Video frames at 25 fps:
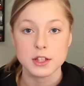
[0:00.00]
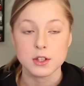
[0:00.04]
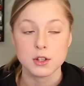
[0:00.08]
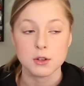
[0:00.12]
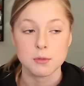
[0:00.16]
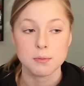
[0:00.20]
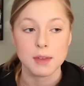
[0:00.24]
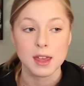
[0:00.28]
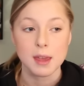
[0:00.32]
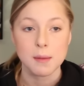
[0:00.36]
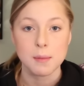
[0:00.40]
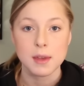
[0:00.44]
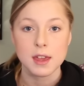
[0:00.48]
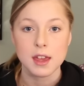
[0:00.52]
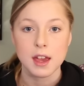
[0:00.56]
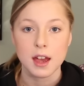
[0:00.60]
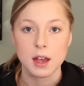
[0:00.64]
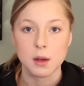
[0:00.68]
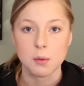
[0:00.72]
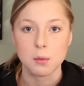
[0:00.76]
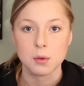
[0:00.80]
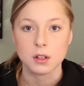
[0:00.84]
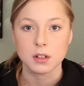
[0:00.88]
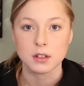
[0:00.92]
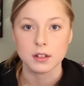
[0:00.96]
So maybe
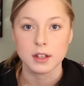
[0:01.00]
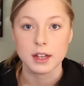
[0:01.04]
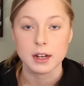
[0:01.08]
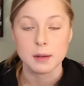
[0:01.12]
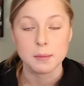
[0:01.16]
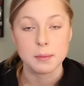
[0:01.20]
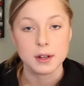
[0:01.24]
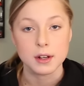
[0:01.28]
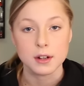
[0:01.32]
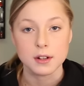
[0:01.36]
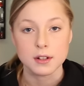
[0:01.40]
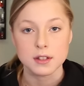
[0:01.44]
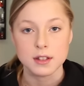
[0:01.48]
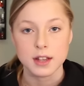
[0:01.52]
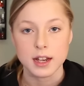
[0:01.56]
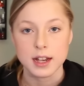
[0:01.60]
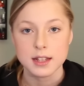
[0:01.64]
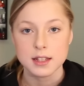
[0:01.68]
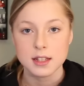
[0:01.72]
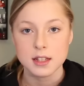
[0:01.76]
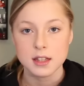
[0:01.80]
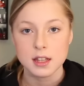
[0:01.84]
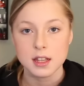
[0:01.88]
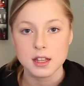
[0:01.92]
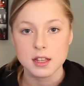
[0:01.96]
I will get a bigger
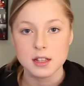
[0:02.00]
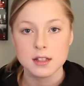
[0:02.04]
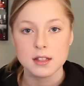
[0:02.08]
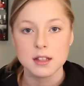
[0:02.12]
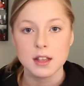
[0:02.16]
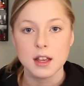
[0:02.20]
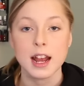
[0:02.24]
size in these.